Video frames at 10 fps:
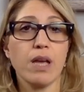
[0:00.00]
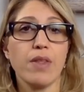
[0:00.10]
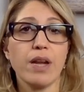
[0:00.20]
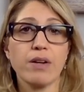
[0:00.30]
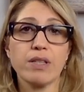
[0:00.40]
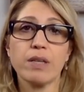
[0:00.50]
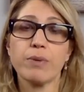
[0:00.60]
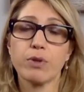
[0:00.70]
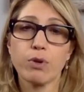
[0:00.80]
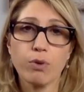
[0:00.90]
that aren't dealing
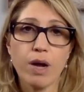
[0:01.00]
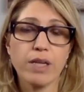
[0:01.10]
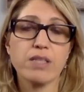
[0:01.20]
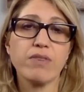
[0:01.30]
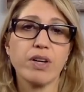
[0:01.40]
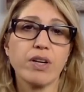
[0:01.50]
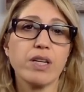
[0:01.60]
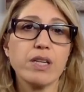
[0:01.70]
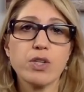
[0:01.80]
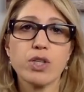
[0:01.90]
with chronic severe
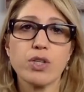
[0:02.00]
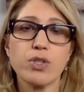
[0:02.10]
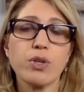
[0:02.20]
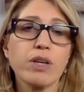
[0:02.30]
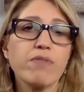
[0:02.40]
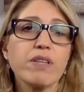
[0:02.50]
conditions, you're going to